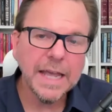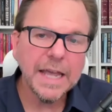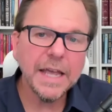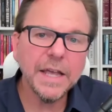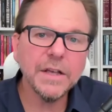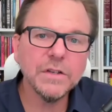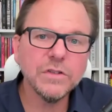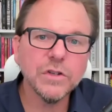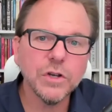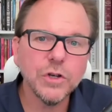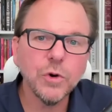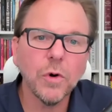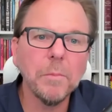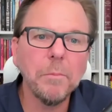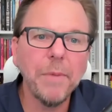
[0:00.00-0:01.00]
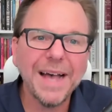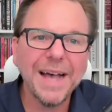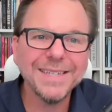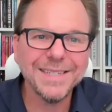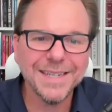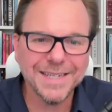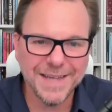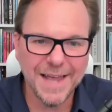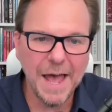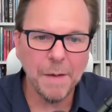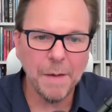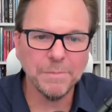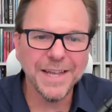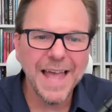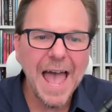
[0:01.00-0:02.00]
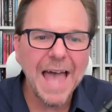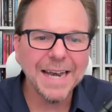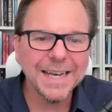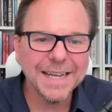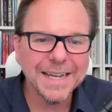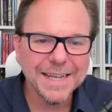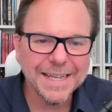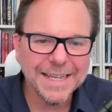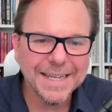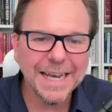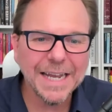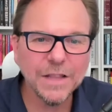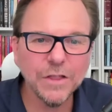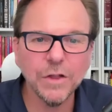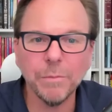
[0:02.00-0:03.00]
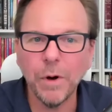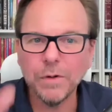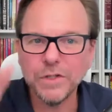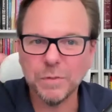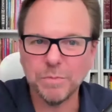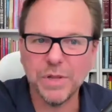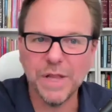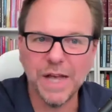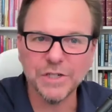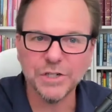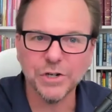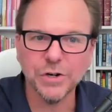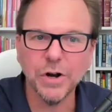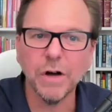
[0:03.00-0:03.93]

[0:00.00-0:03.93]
is your best attempt at getting the most pleasure,